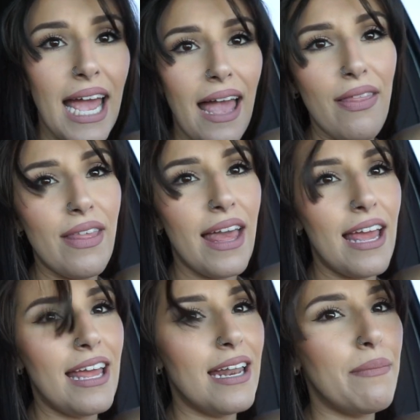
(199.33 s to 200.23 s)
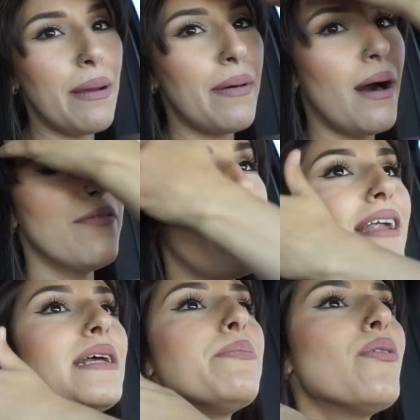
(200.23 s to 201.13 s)
and then my mom
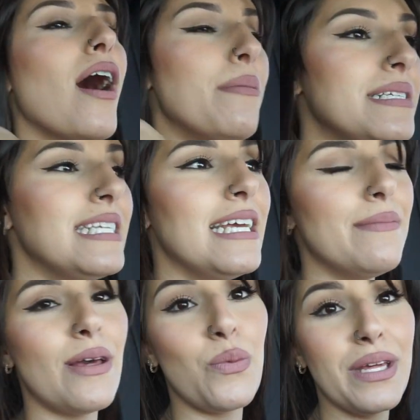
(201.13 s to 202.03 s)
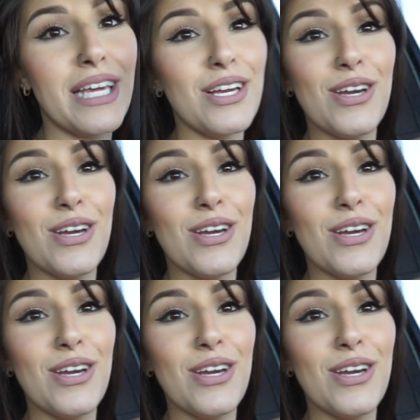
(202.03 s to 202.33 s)
finally promised him that we can